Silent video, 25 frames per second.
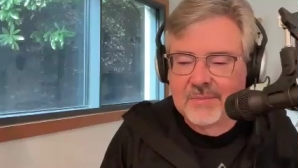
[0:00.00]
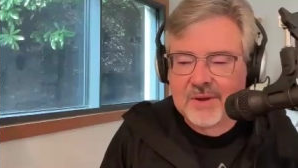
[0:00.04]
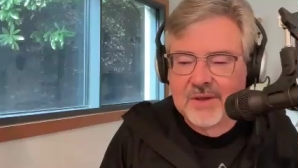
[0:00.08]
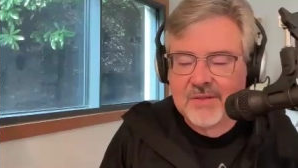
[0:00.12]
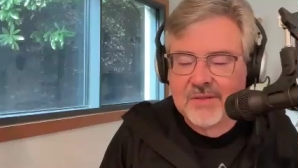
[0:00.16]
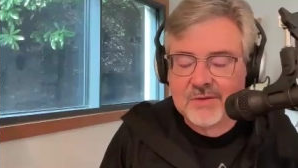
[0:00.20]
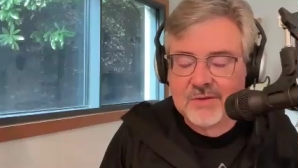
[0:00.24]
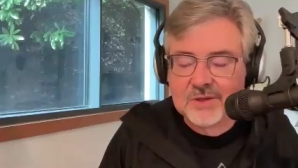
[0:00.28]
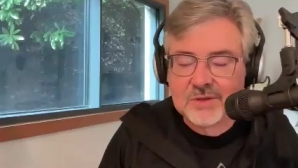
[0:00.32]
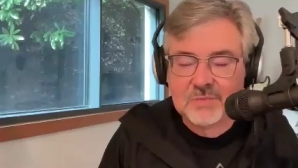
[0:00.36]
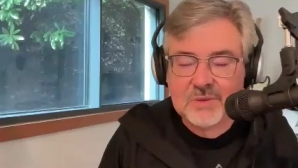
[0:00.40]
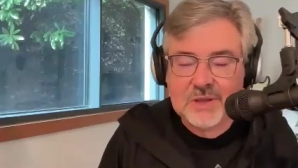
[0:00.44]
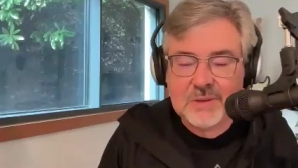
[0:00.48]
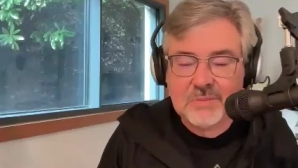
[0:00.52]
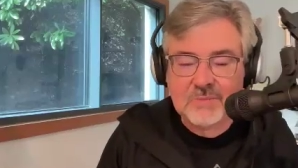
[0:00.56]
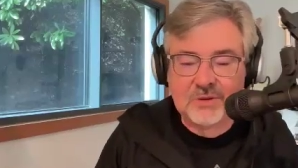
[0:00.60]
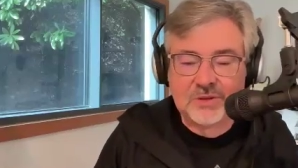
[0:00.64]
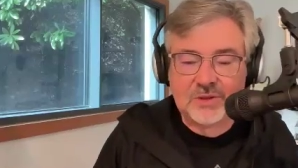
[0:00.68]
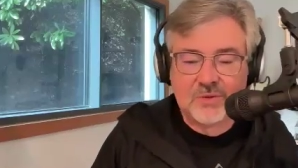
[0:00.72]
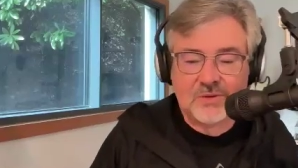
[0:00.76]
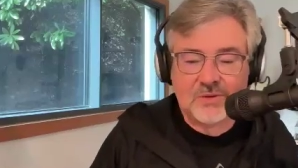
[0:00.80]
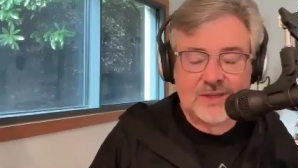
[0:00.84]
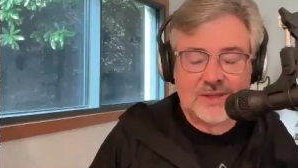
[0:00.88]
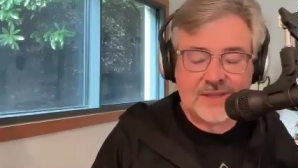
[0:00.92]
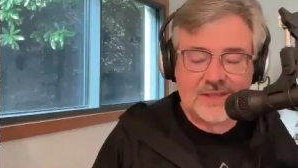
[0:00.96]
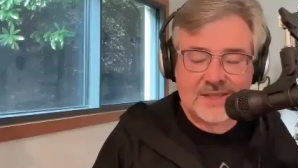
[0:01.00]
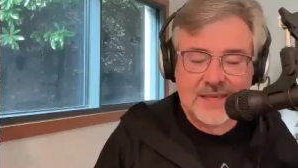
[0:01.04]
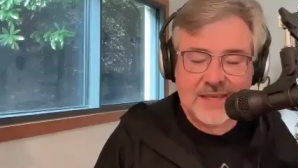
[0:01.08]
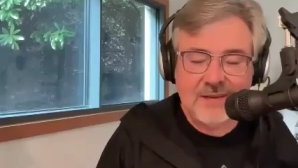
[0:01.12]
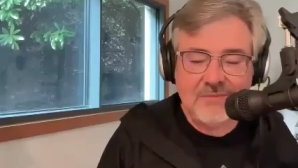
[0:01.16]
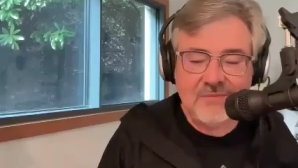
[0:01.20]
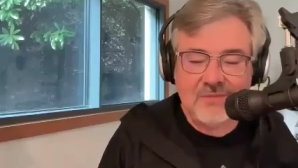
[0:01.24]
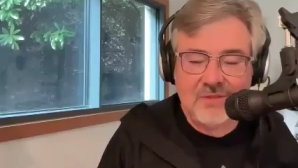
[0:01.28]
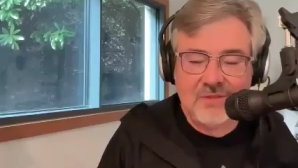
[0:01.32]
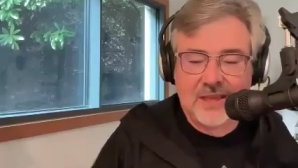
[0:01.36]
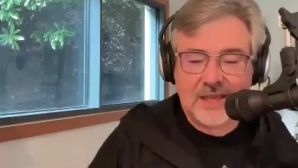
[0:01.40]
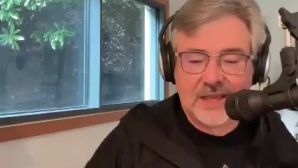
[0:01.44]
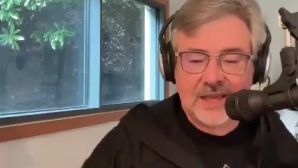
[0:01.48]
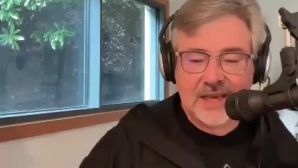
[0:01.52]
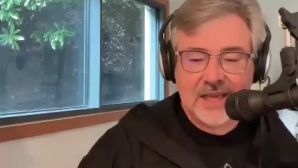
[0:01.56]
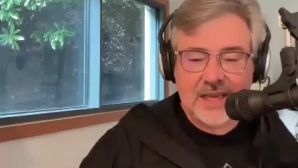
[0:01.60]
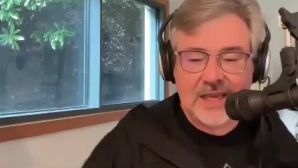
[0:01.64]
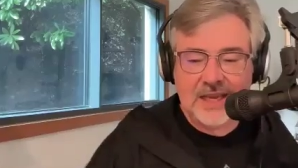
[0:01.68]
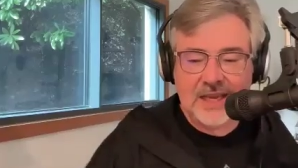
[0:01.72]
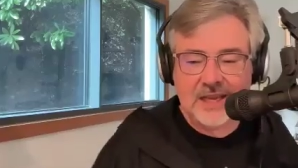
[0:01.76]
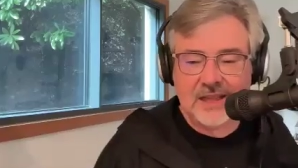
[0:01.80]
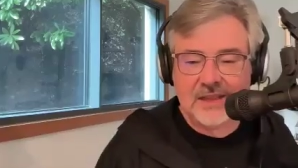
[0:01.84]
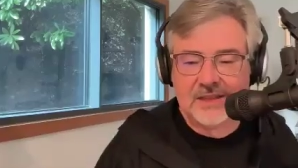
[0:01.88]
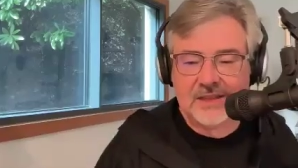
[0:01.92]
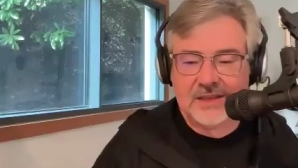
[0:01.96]
And there's people doing the same thing in
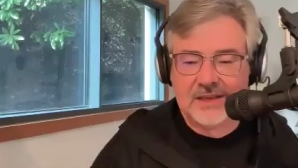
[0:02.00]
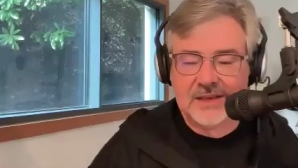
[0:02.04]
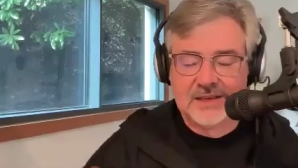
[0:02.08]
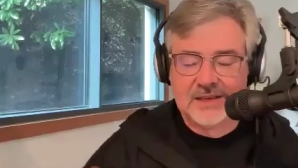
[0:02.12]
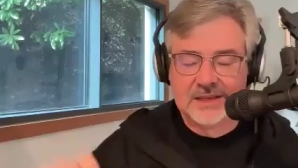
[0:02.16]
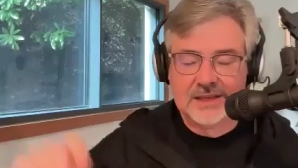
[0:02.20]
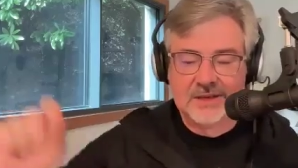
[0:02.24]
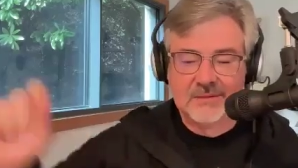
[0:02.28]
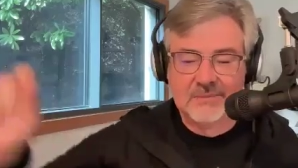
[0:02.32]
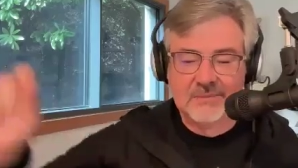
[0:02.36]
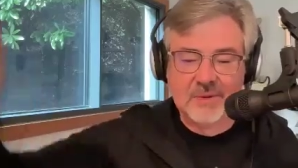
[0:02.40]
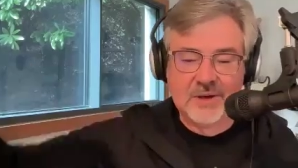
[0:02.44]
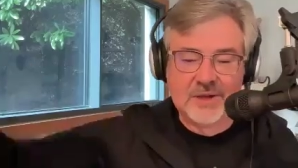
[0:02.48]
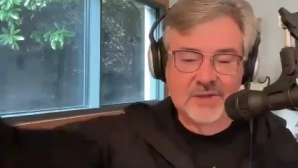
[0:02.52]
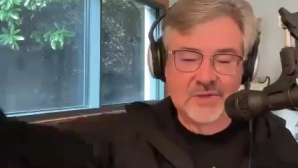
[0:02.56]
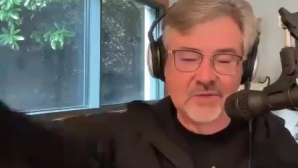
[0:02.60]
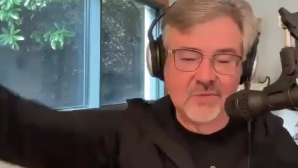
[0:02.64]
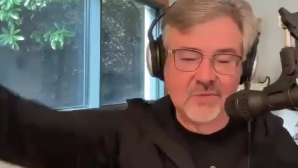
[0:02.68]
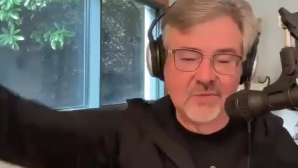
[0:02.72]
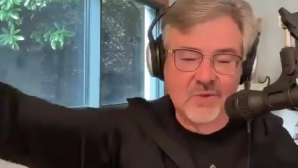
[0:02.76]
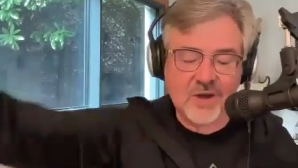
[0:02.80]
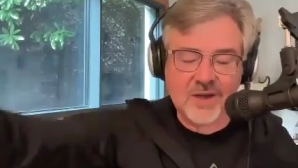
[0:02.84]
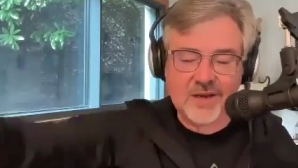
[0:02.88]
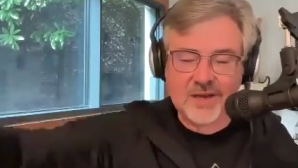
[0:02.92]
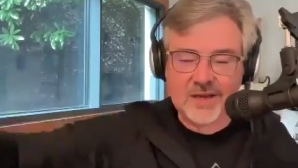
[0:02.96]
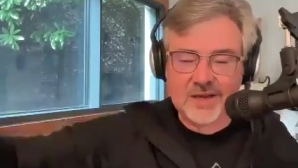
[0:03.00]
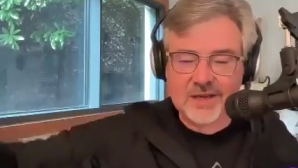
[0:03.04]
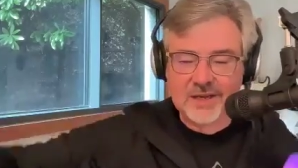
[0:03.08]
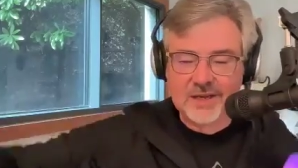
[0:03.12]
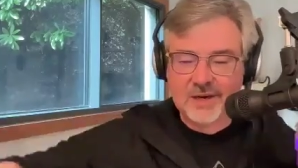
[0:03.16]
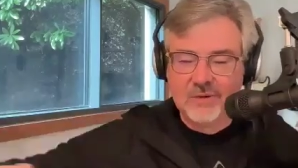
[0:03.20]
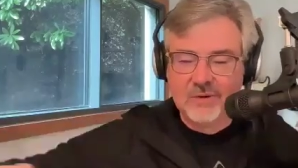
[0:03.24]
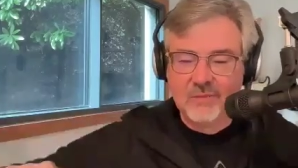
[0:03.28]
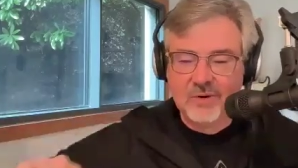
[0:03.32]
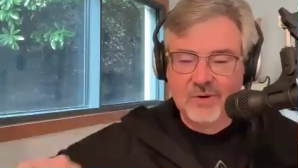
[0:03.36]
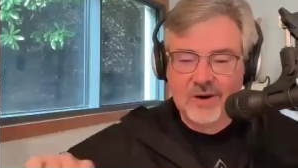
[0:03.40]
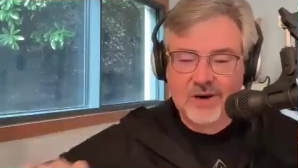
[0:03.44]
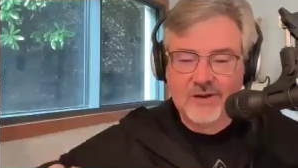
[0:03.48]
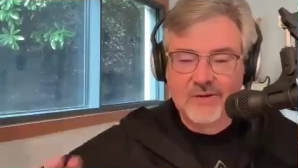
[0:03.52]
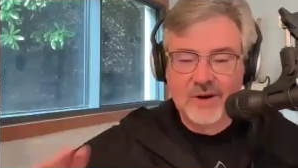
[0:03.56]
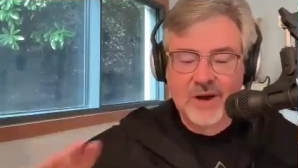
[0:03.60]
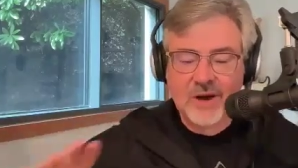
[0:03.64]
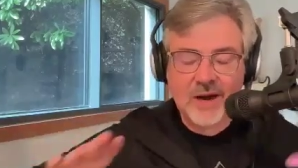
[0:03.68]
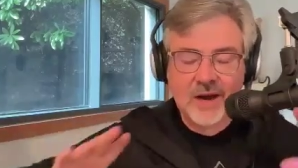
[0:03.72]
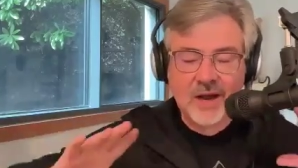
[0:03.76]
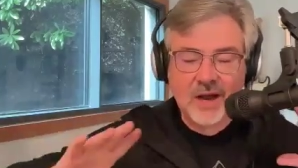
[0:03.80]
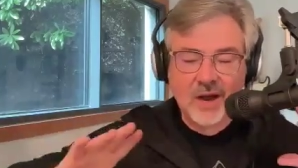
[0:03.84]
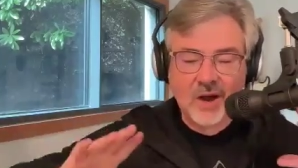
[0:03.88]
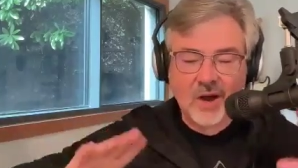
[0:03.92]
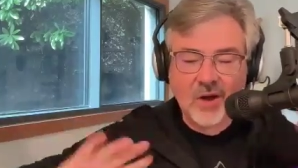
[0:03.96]
England, in Botswana, and wherever,
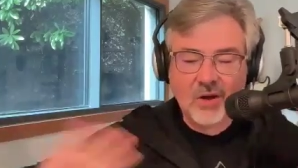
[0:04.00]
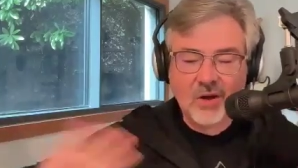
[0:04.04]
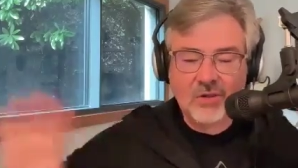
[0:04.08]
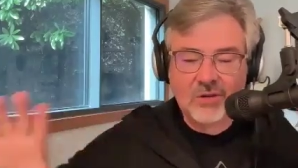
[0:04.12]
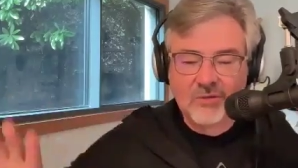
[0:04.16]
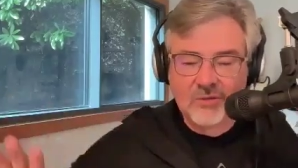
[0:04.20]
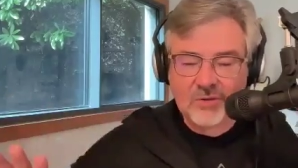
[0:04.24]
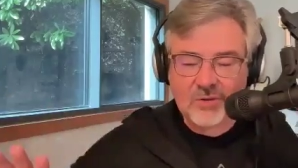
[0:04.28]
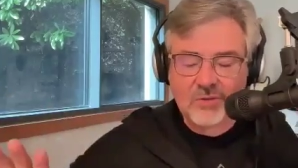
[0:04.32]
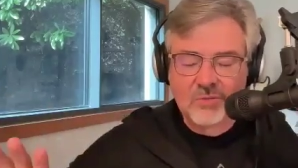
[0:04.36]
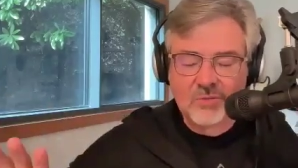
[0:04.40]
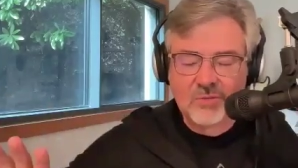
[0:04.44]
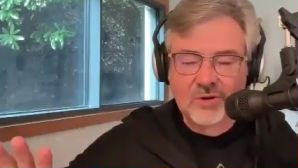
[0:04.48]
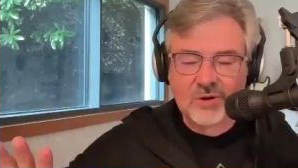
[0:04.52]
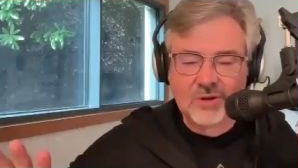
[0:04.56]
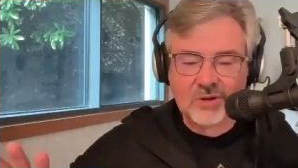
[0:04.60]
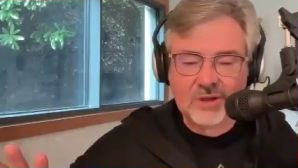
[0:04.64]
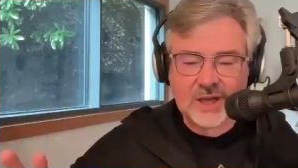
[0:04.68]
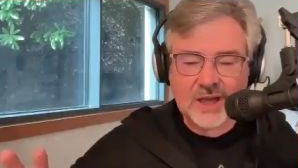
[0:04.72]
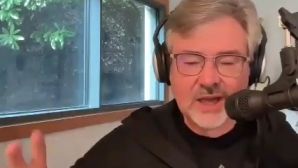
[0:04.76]
all over the world.